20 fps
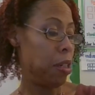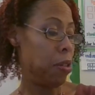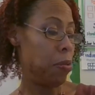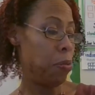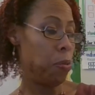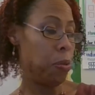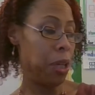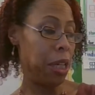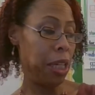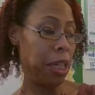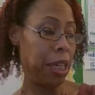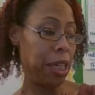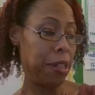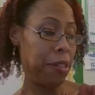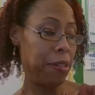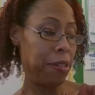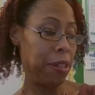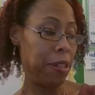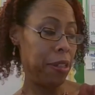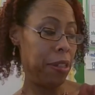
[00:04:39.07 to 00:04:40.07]
1
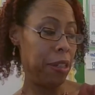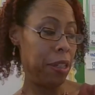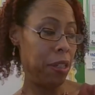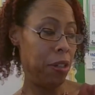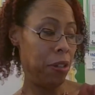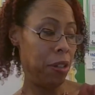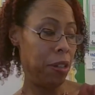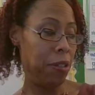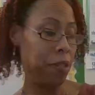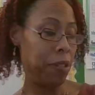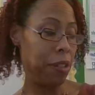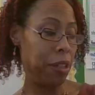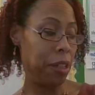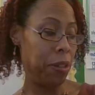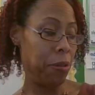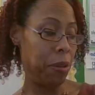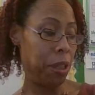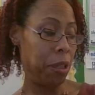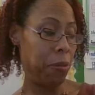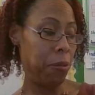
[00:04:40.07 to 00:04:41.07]
less than 10. You can see it
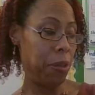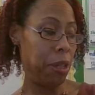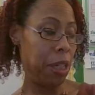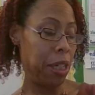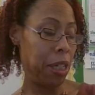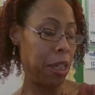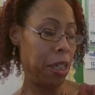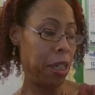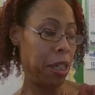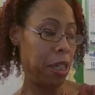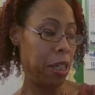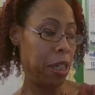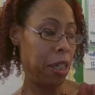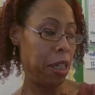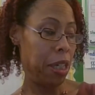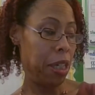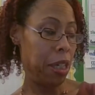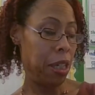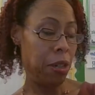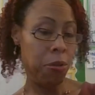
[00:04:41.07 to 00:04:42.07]
right away
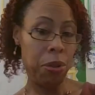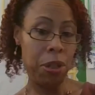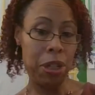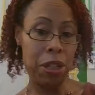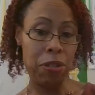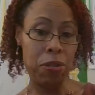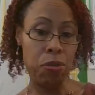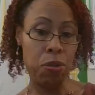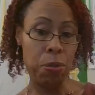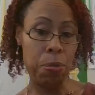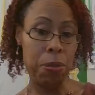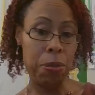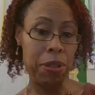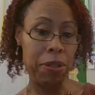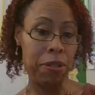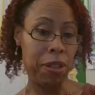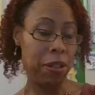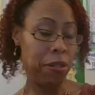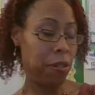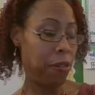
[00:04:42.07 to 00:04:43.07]
when it's grouped in
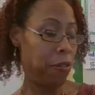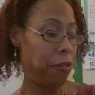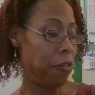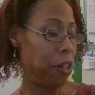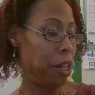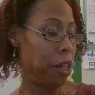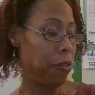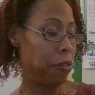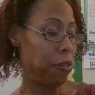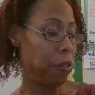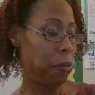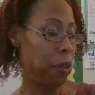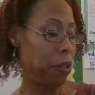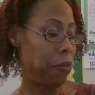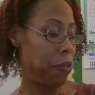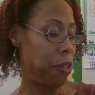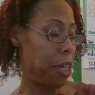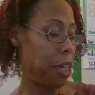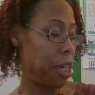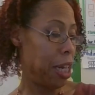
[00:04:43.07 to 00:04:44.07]
sets of 5. So we
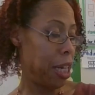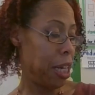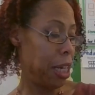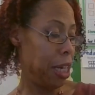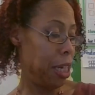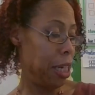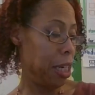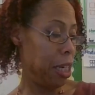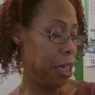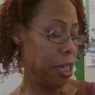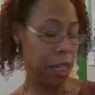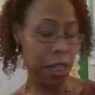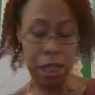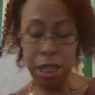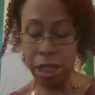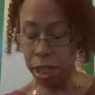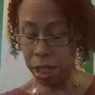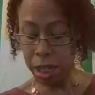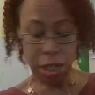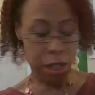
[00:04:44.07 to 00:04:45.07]
have 9.
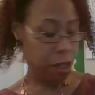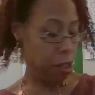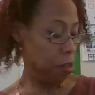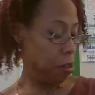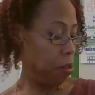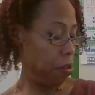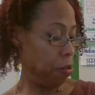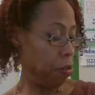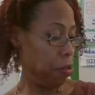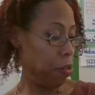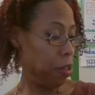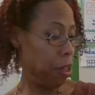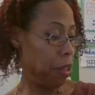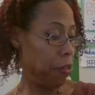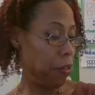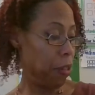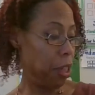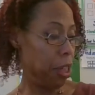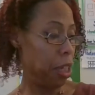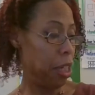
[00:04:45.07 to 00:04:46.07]
So
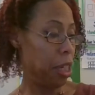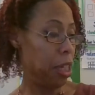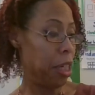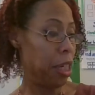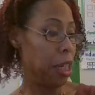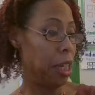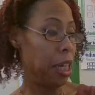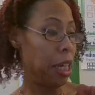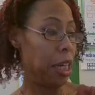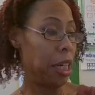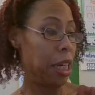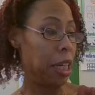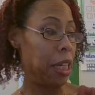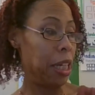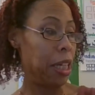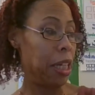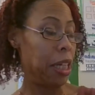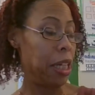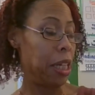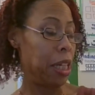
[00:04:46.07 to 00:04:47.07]
7,
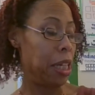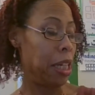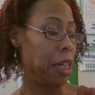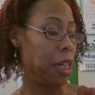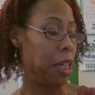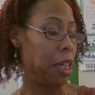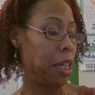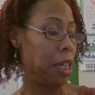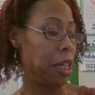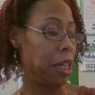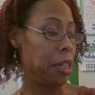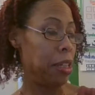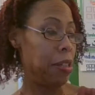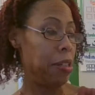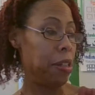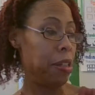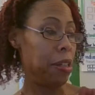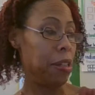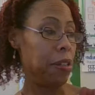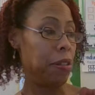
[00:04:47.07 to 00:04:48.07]
9, 9
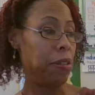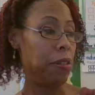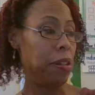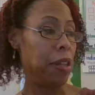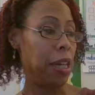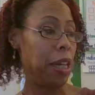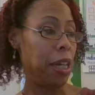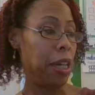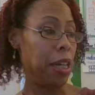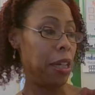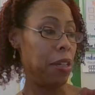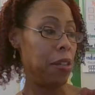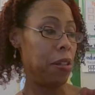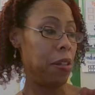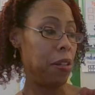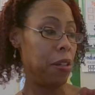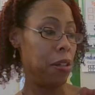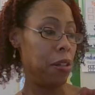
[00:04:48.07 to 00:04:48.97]
tens, and